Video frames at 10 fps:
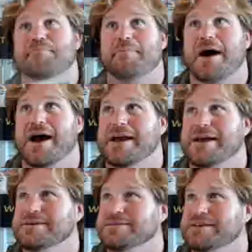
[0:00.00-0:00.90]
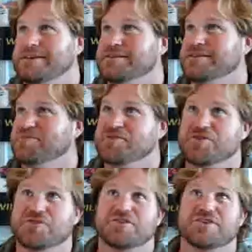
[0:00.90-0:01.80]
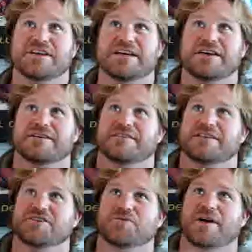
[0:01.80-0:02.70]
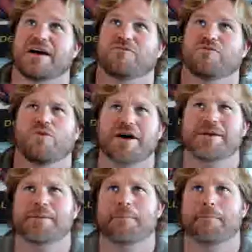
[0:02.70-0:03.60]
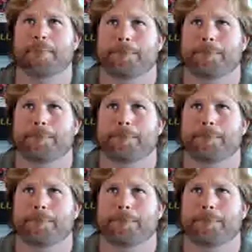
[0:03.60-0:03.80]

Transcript: Mind, and Community, and then you have one